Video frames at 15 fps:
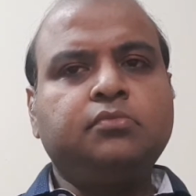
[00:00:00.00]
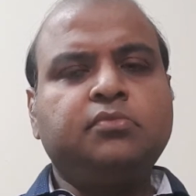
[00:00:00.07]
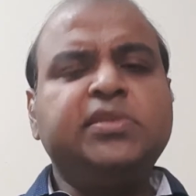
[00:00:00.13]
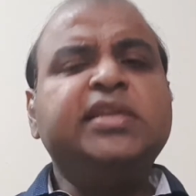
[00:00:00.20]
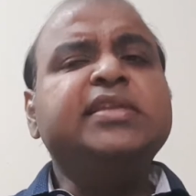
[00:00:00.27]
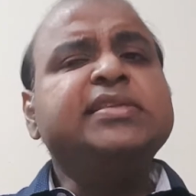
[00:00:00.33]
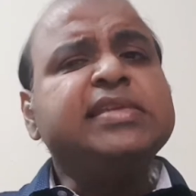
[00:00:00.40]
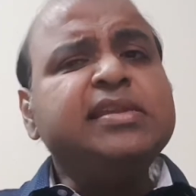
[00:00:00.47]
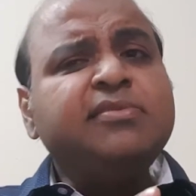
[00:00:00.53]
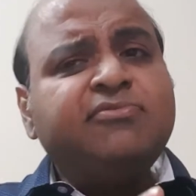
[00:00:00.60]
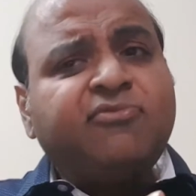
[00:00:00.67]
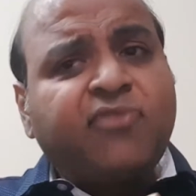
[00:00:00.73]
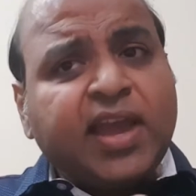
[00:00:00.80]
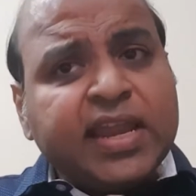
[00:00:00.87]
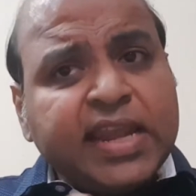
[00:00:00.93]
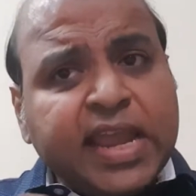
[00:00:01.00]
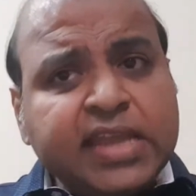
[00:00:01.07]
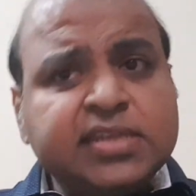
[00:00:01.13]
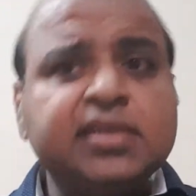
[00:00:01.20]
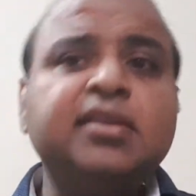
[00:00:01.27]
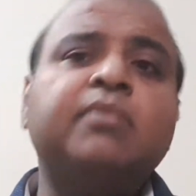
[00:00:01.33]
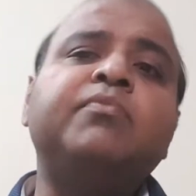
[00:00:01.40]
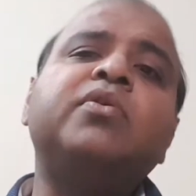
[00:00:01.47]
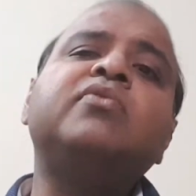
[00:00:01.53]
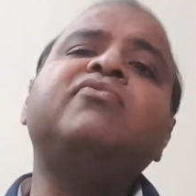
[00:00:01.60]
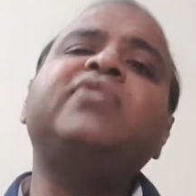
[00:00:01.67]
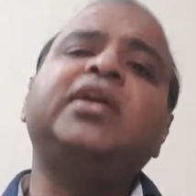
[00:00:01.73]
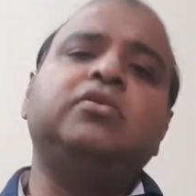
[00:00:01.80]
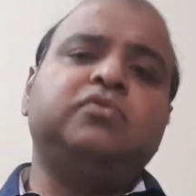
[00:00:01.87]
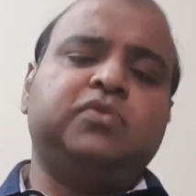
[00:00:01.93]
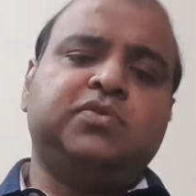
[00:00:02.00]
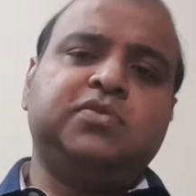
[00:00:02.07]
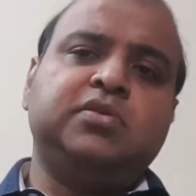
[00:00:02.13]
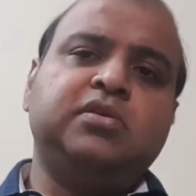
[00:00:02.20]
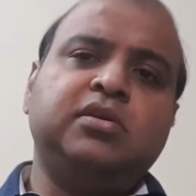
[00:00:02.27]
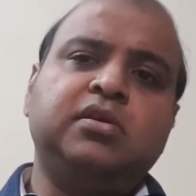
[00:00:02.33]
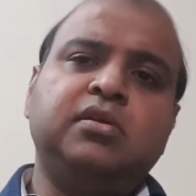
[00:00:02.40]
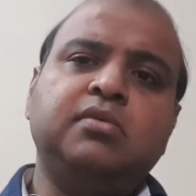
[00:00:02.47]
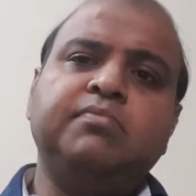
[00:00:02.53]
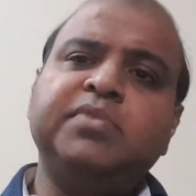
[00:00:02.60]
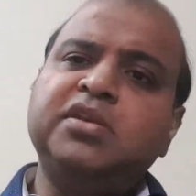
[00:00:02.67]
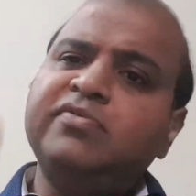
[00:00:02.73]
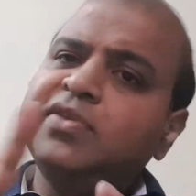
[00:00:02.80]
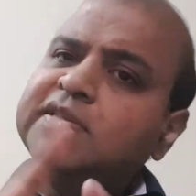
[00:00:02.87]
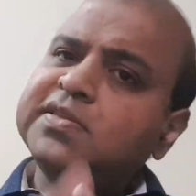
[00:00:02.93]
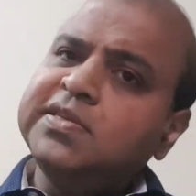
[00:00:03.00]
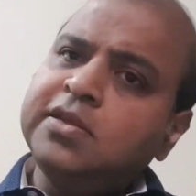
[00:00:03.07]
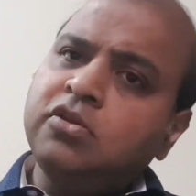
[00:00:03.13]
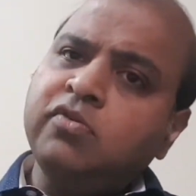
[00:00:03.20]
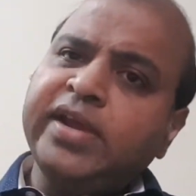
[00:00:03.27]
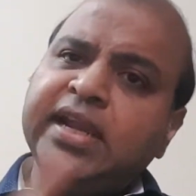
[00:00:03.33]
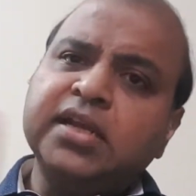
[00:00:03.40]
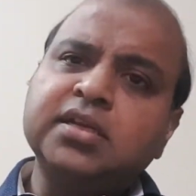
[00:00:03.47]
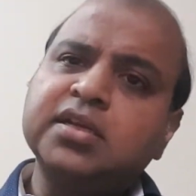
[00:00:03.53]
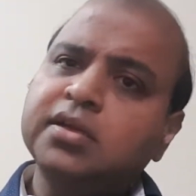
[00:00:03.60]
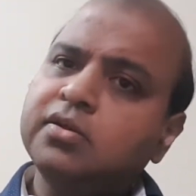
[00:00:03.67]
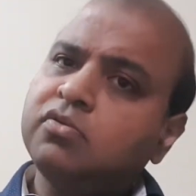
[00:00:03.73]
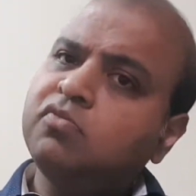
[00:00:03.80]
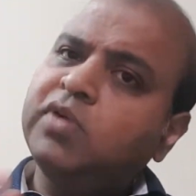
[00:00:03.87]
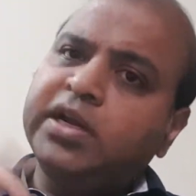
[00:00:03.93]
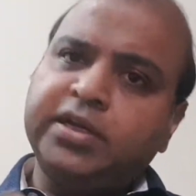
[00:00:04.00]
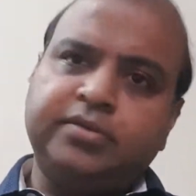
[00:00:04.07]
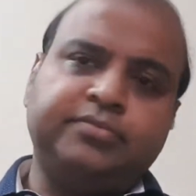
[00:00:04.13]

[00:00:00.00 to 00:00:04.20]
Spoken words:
That is infinite number of values between 0 and 1.